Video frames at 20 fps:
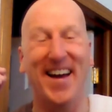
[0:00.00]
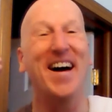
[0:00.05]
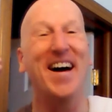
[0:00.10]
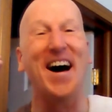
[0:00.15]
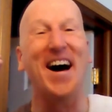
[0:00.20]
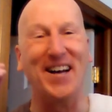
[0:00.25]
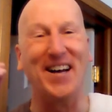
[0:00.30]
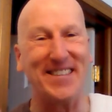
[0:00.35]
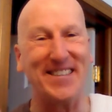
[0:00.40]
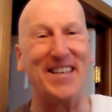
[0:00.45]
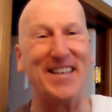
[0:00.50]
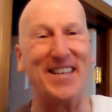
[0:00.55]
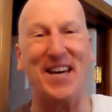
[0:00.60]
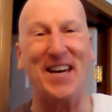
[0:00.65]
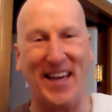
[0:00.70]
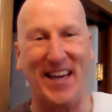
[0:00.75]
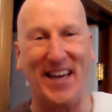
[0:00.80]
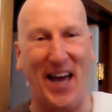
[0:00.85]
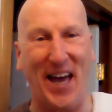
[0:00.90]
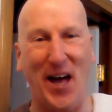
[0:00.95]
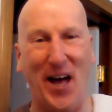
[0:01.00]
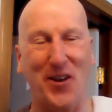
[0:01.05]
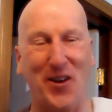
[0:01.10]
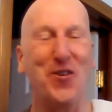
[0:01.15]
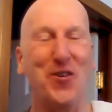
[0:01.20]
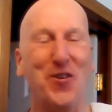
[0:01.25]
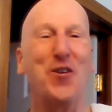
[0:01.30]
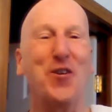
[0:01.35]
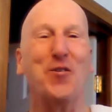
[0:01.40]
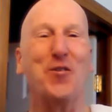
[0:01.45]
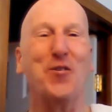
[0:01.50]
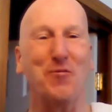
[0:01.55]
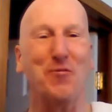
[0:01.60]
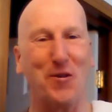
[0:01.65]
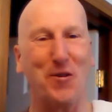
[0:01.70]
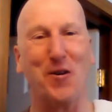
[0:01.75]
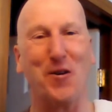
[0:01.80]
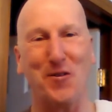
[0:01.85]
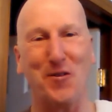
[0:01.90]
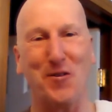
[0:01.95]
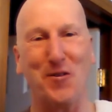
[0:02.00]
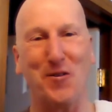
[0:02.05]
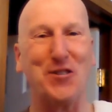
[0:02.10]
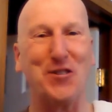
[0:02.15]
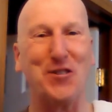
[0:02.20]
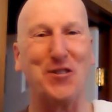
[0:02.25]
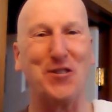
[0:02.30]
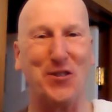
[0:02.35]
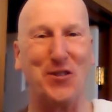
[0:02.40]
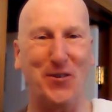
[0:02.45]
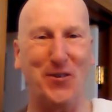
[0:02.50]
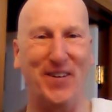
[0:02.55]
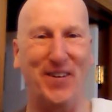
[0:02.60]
I'll see you again real soon.